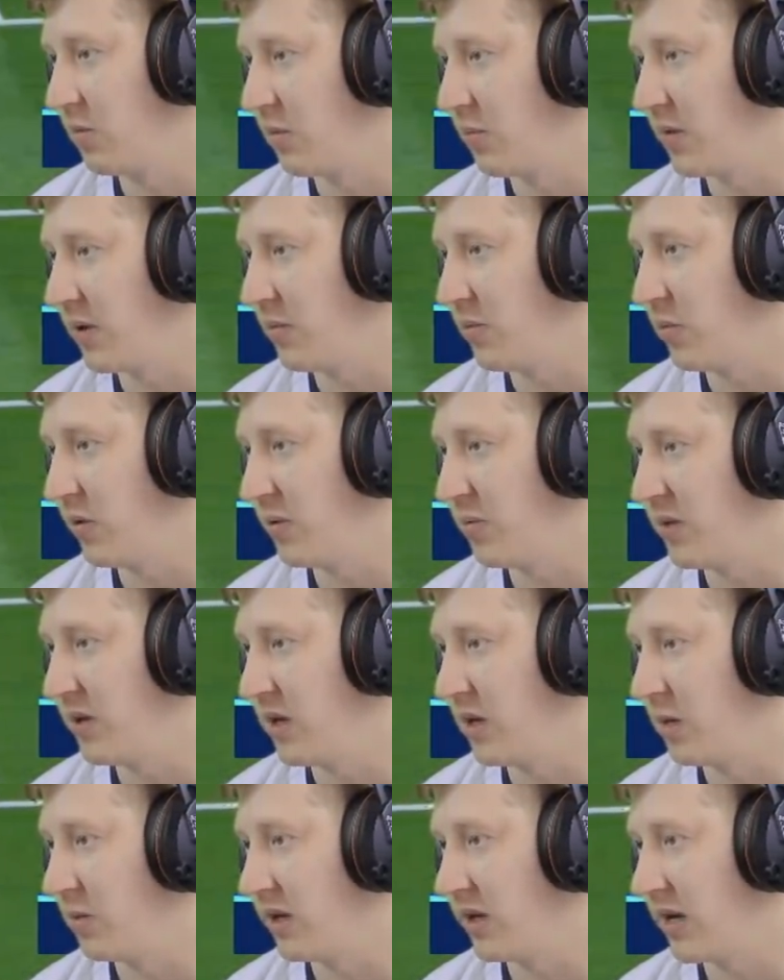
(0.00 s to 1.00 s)
A number of people with
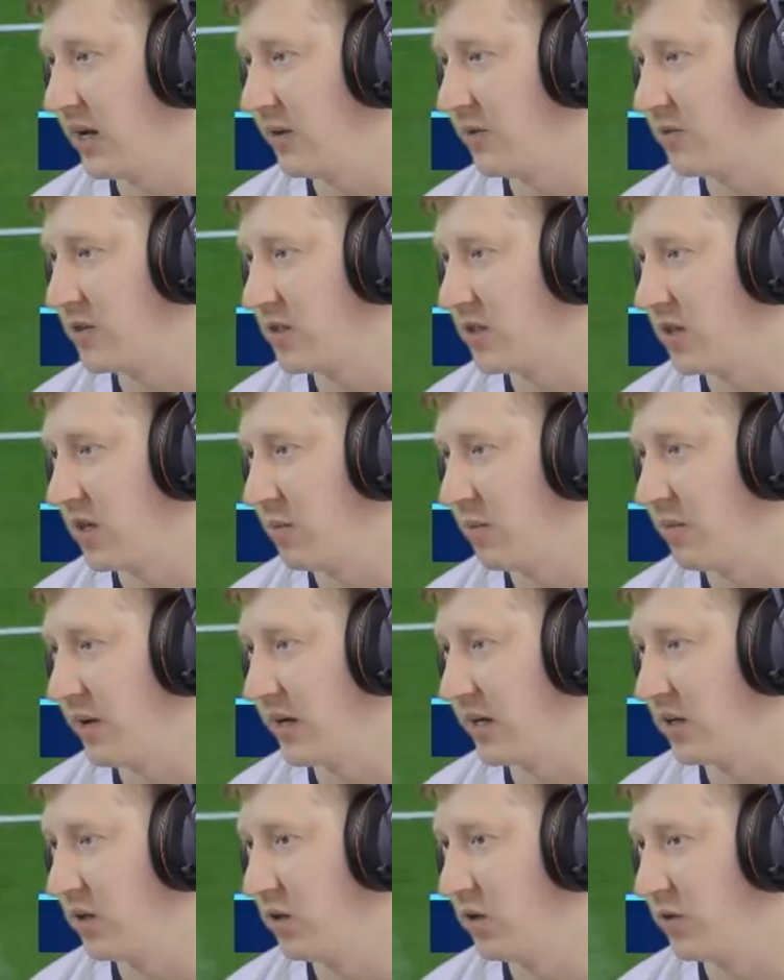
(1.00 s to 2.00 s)
me. I'm going to have to turn
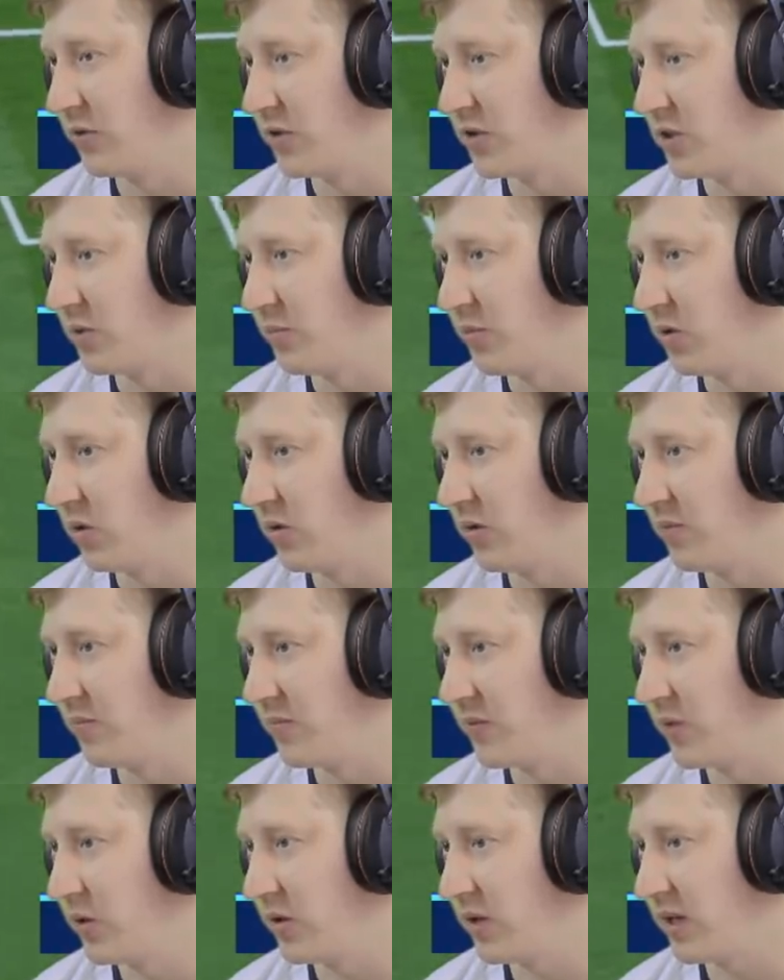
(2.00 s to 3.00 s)
back and look for
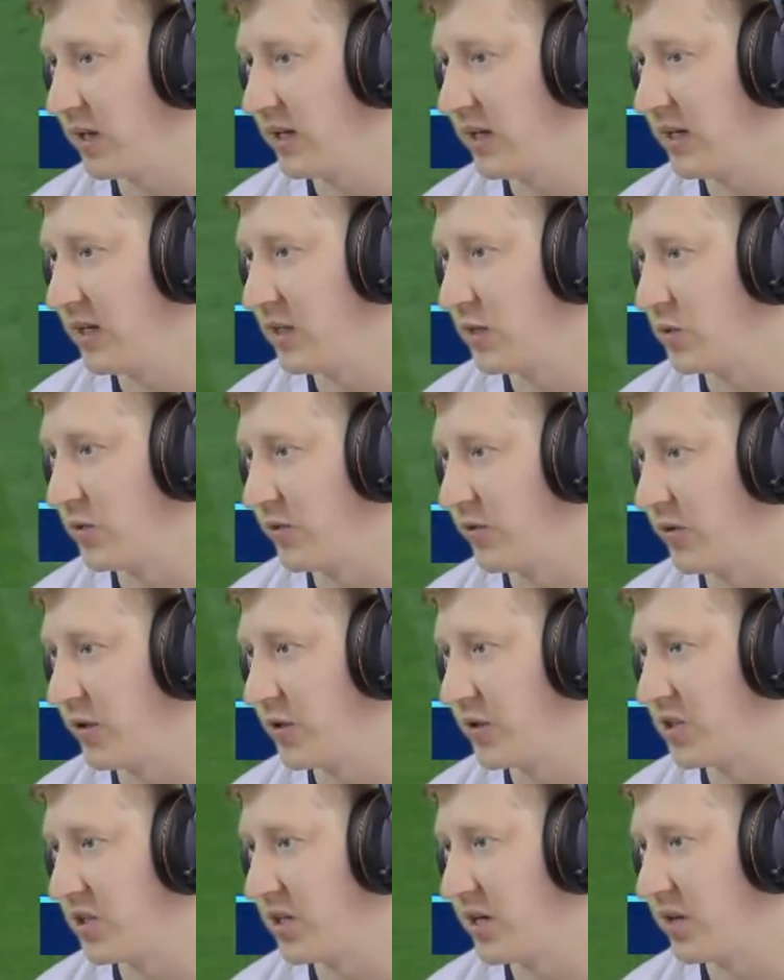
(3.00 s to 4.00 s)
support. Luca Hernandez will
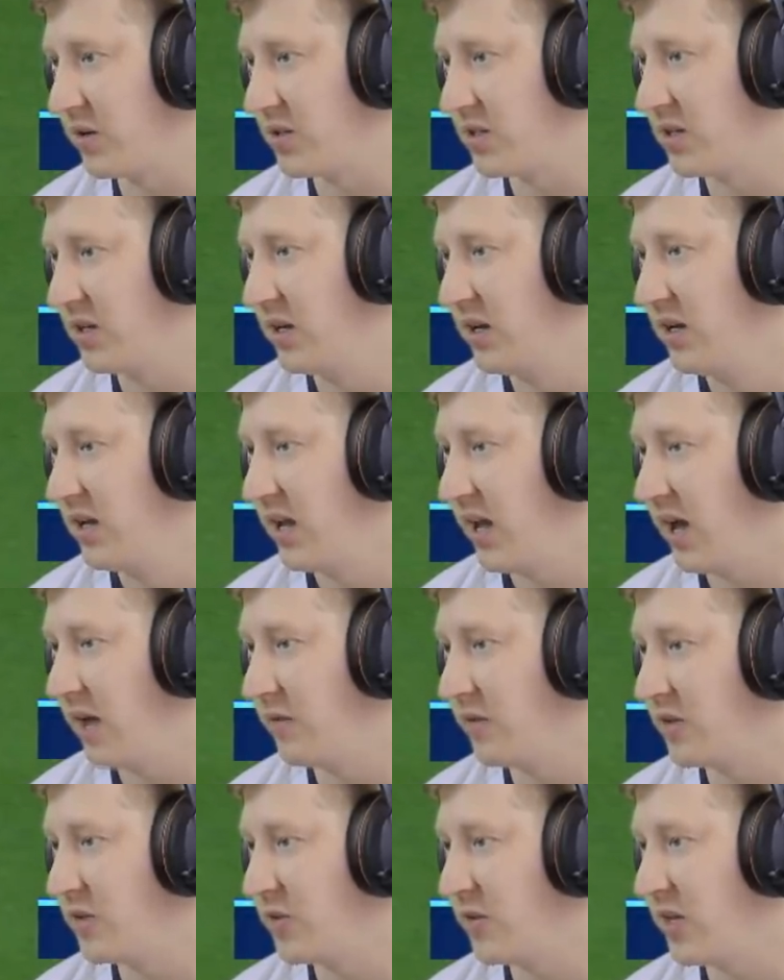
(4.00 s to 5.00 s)
find Christian Eriksen
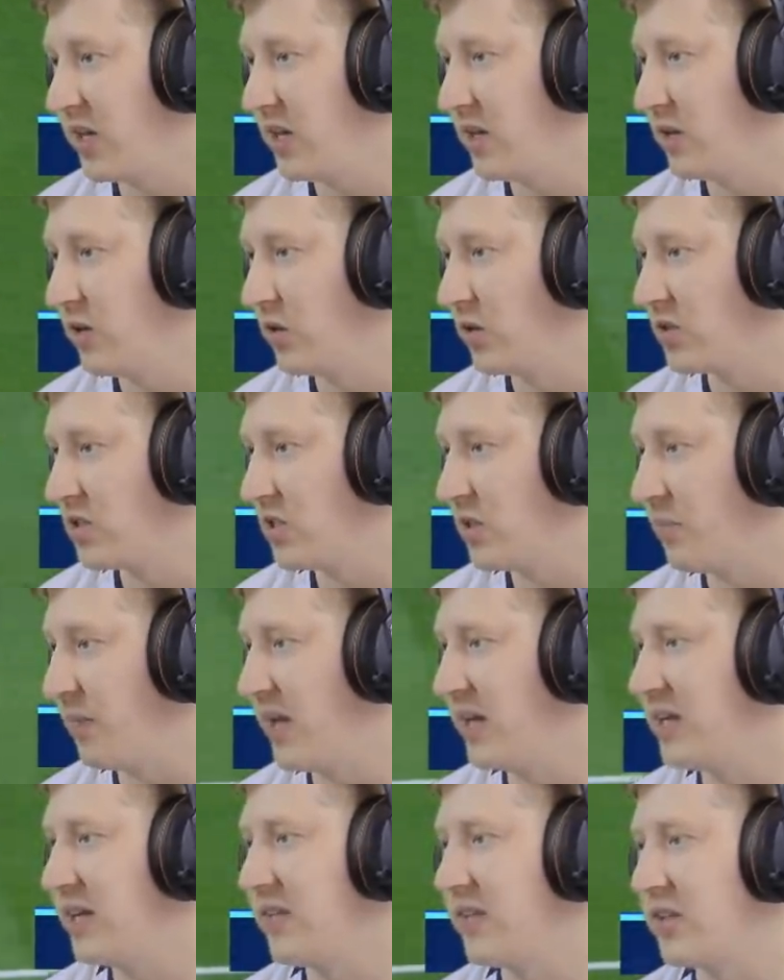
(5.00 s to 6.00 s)
at his feet. Looks to
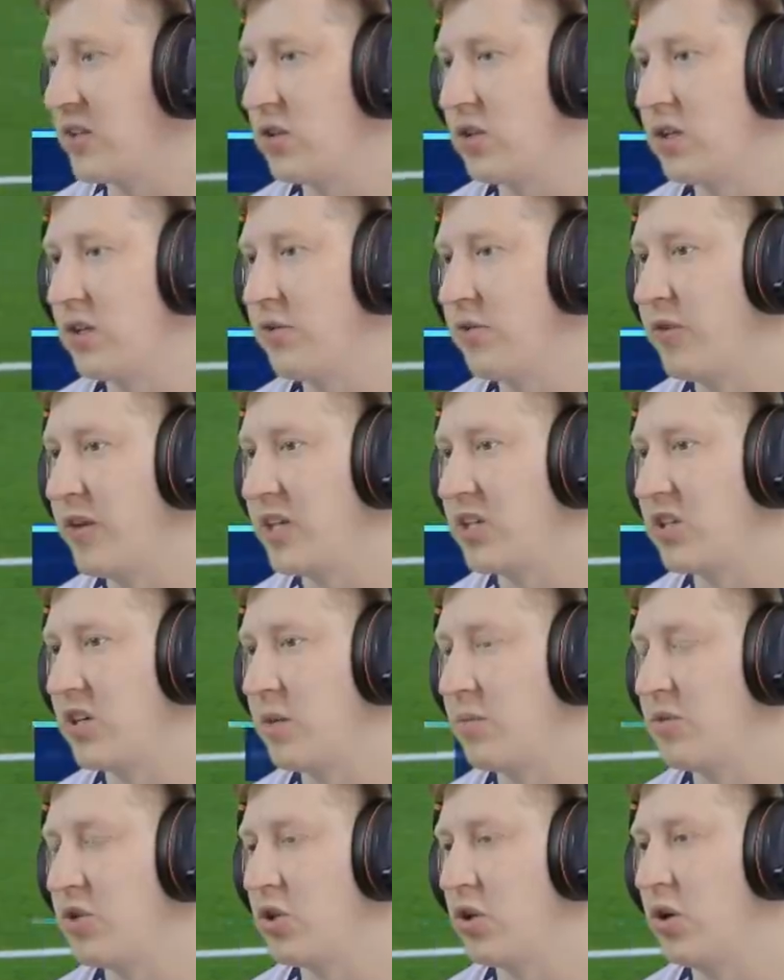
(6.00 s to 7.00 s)
bend it. That took a
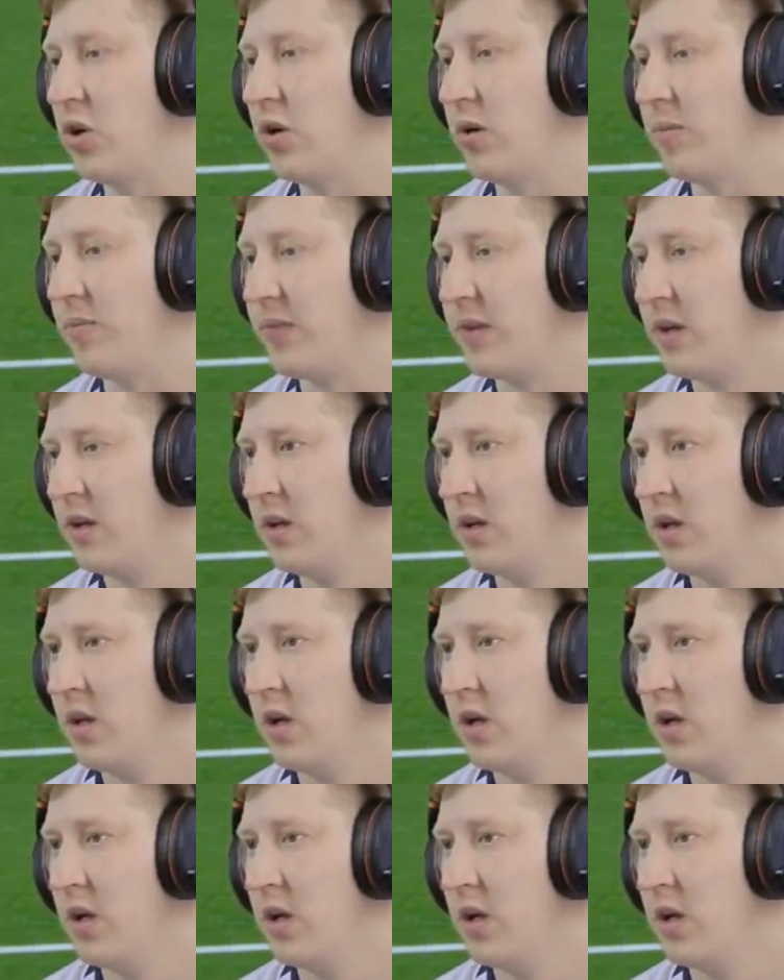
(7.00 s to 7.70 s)
deflection, I'm sure.